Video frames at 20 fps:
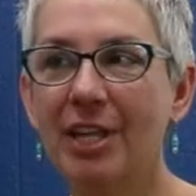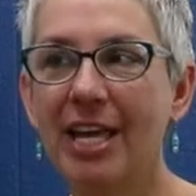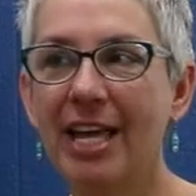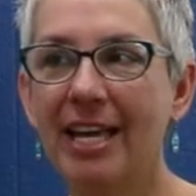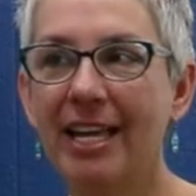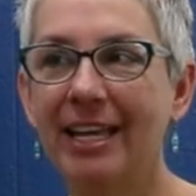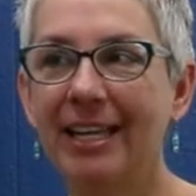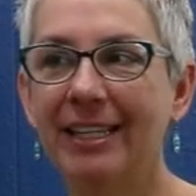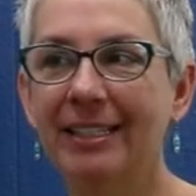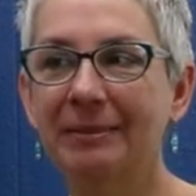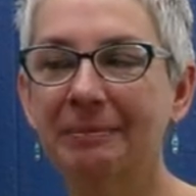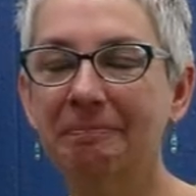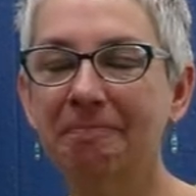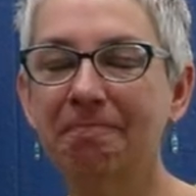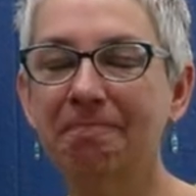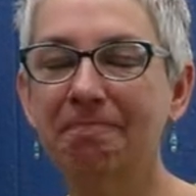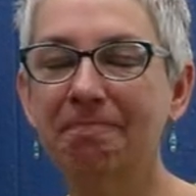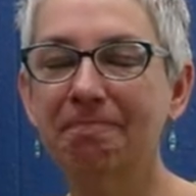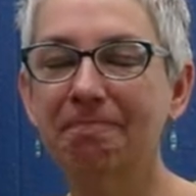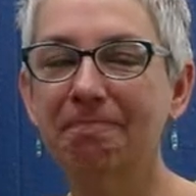I'm not sure
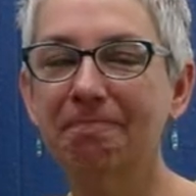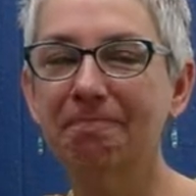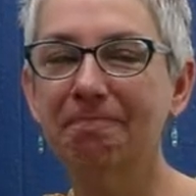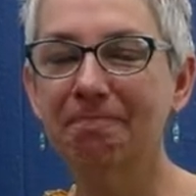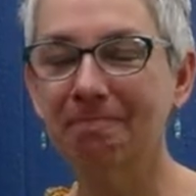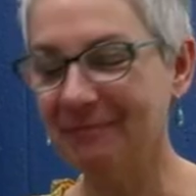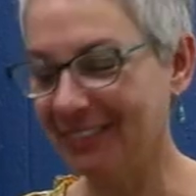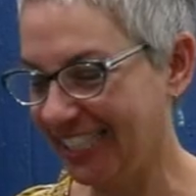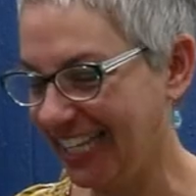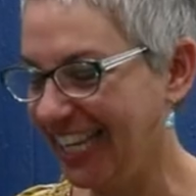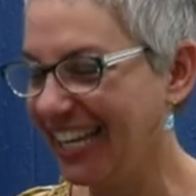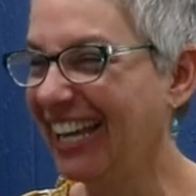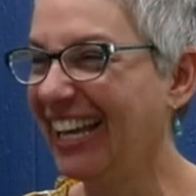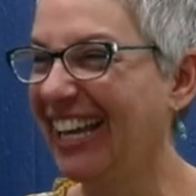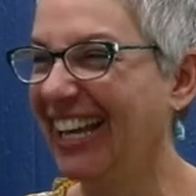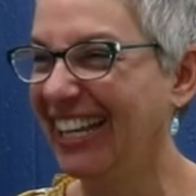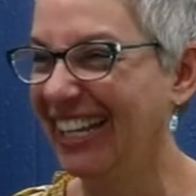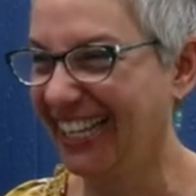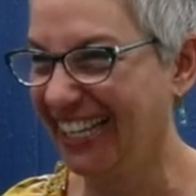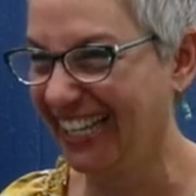who they is,
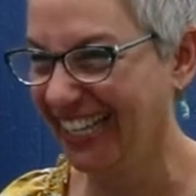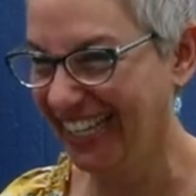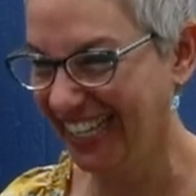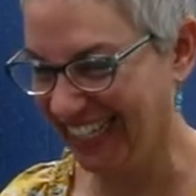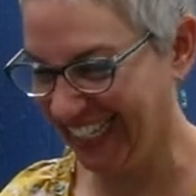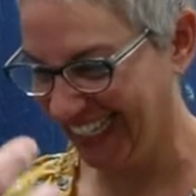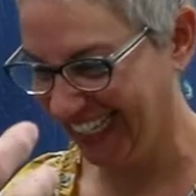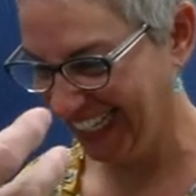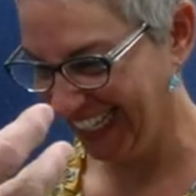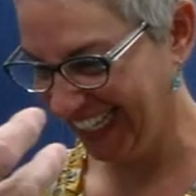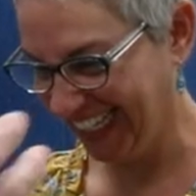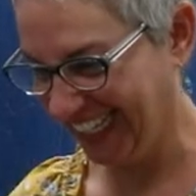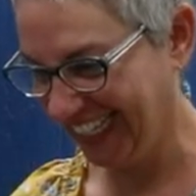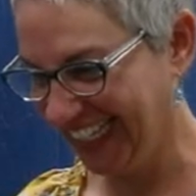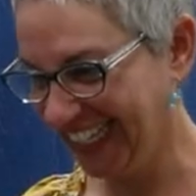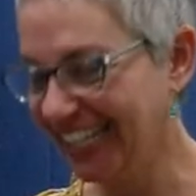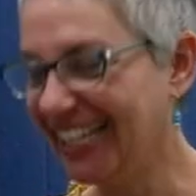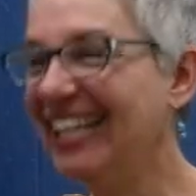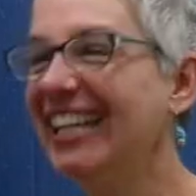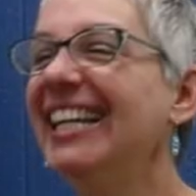but they're out
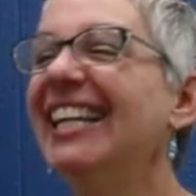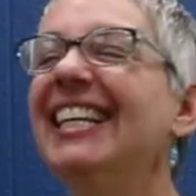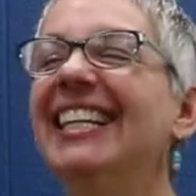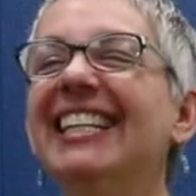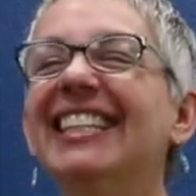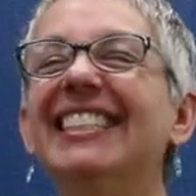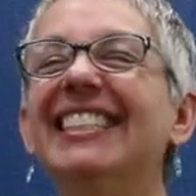there,